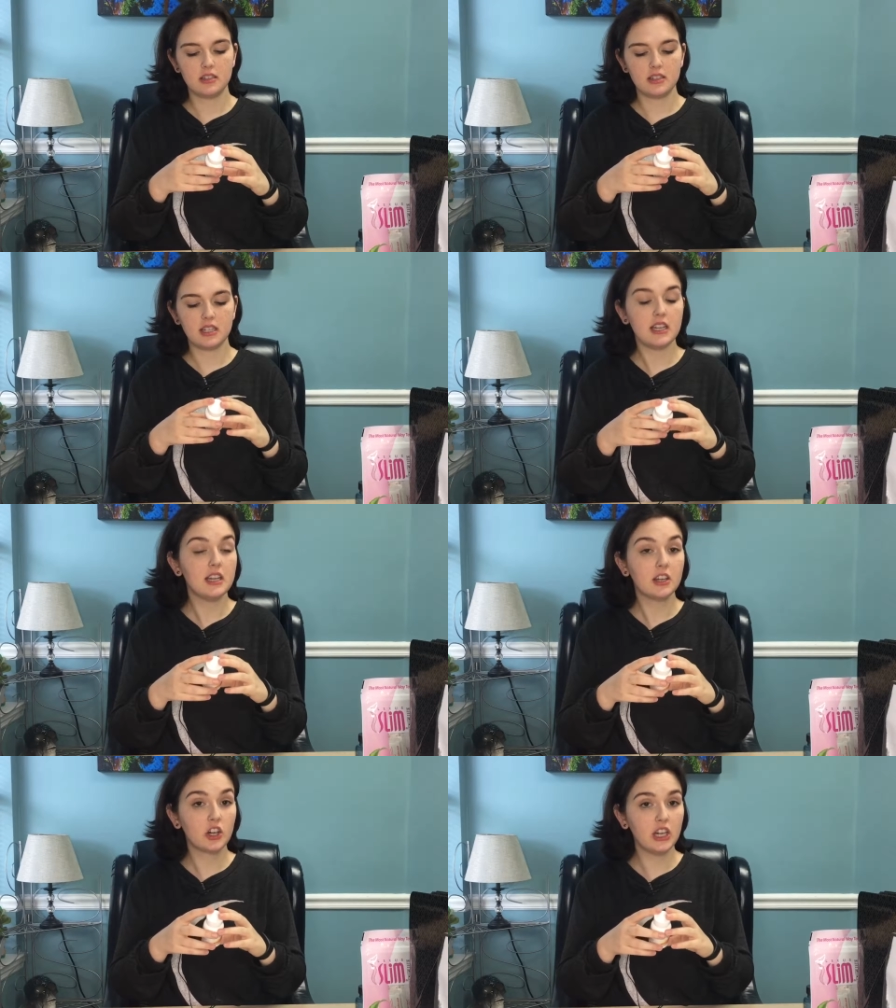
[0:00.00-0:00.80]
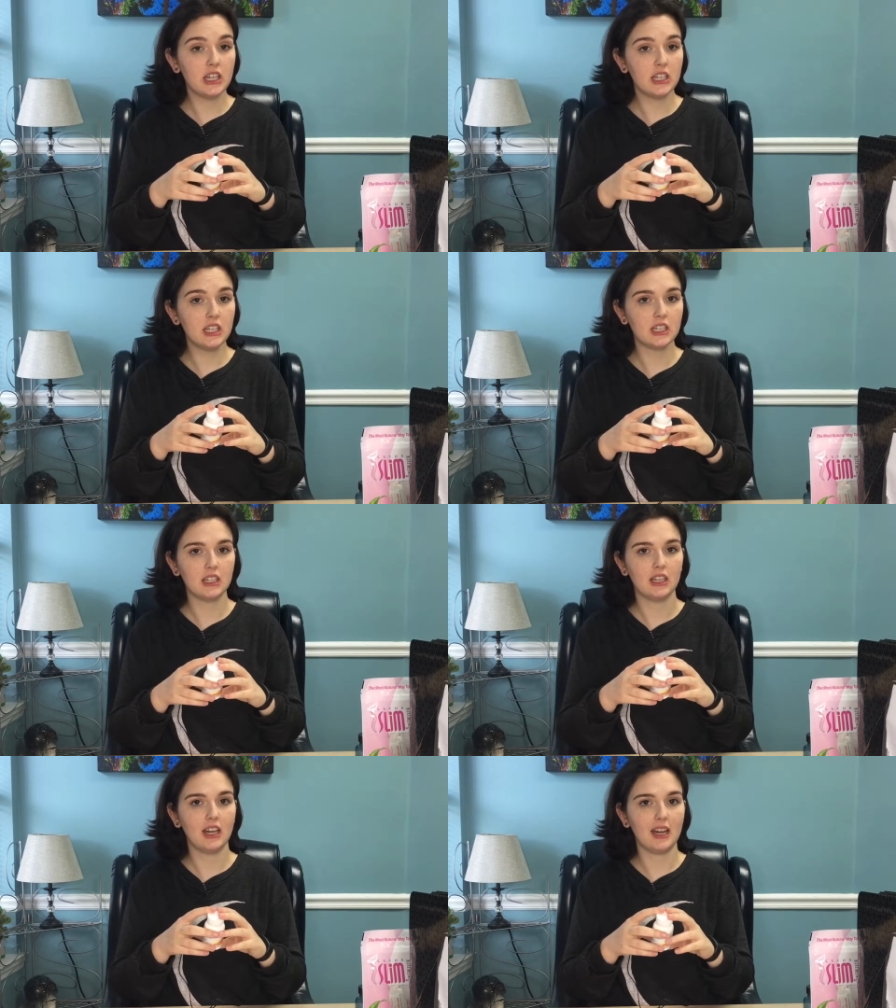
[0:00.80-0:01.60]
teacrine,
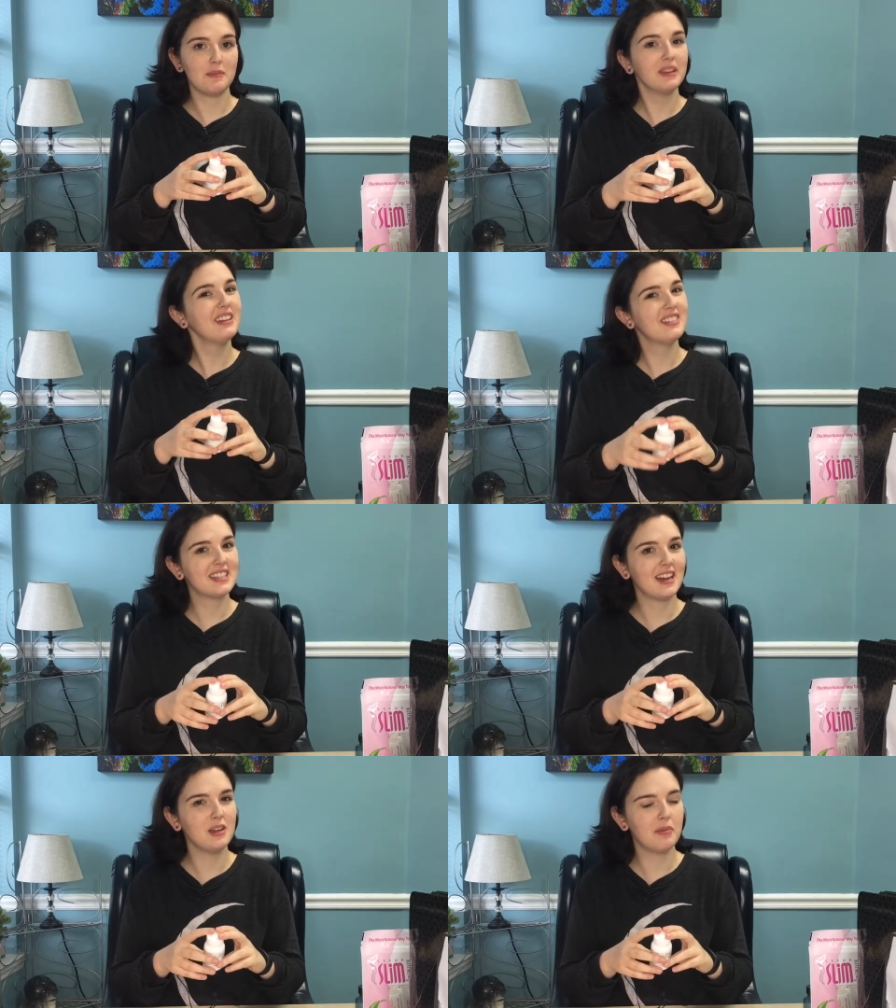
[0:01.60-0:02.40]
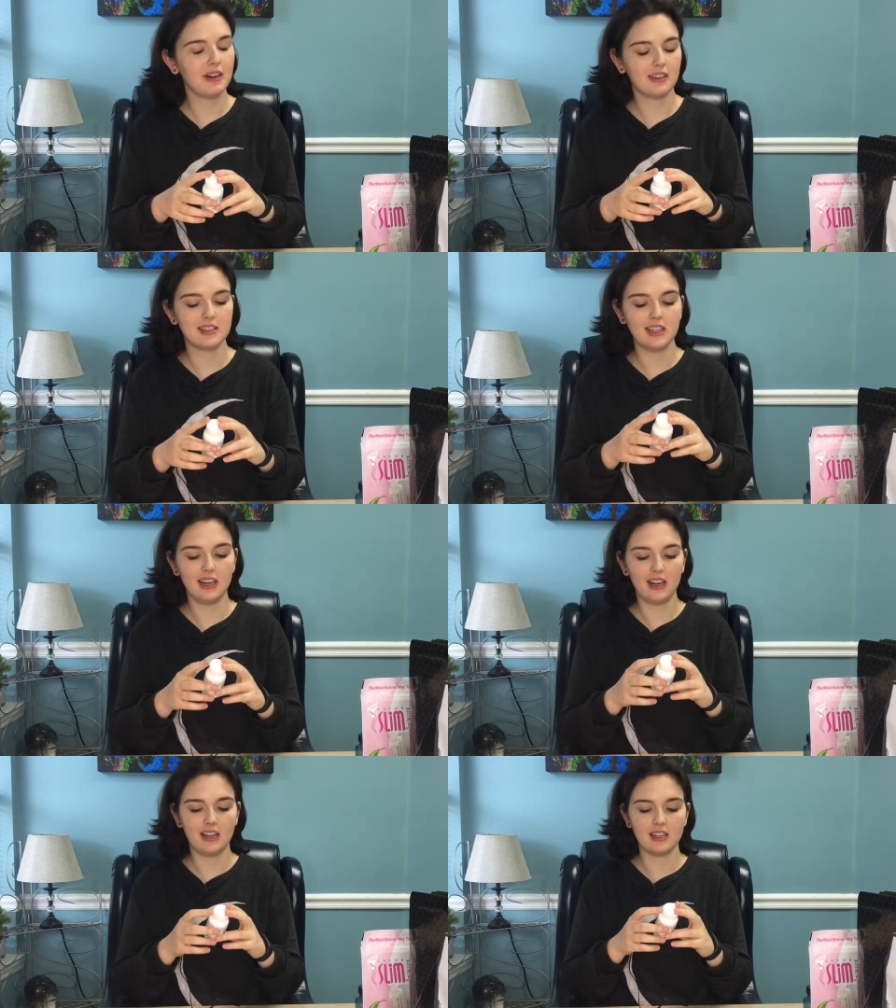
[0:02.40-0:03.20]
I believe is how you pronounce
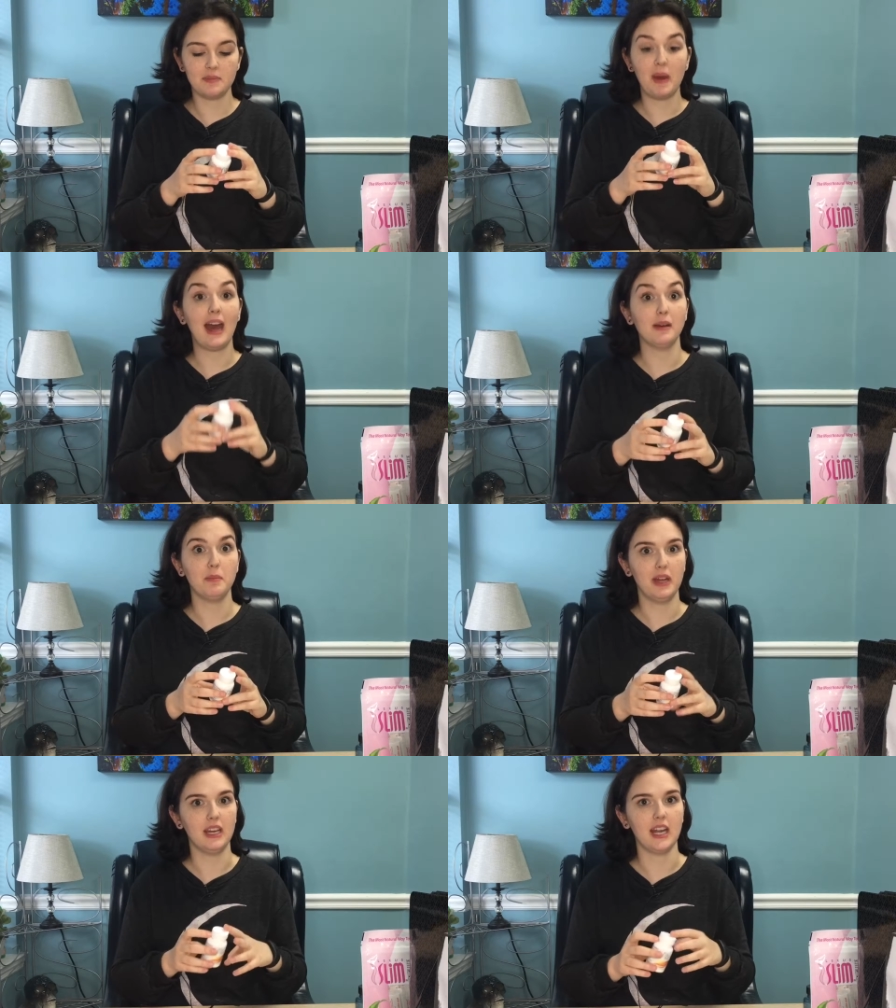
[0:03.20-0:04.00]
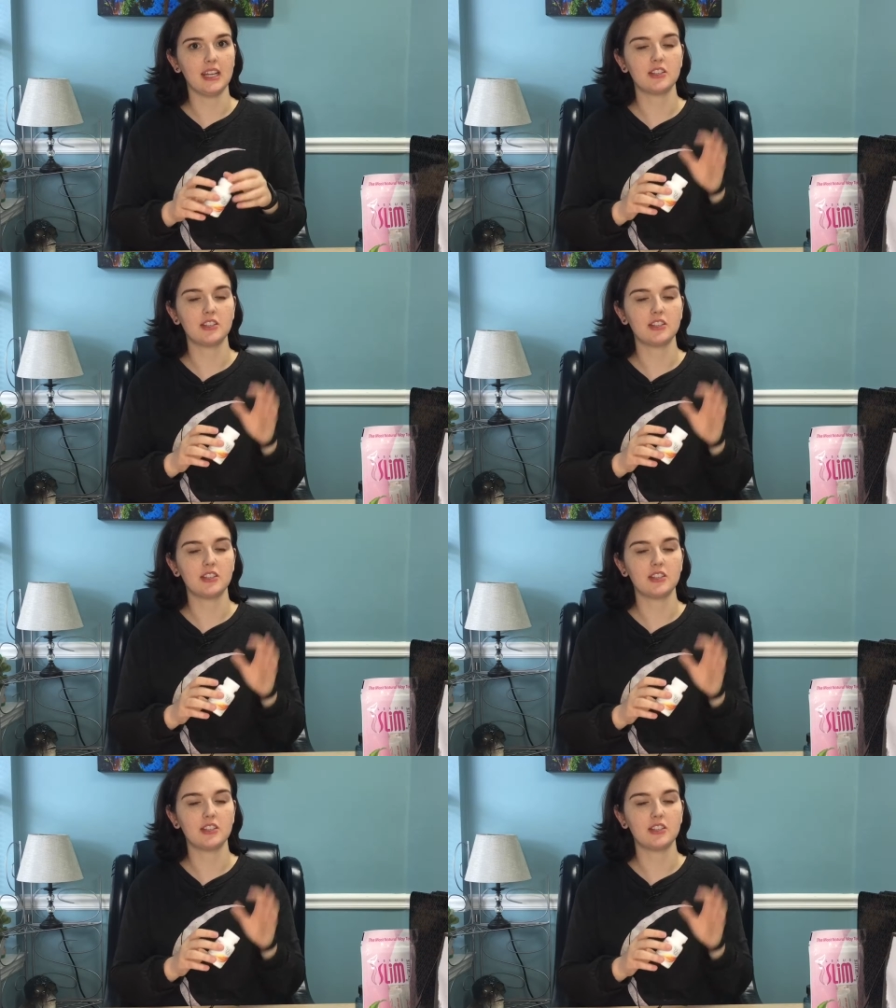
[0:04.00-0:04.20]
it, is patent pending.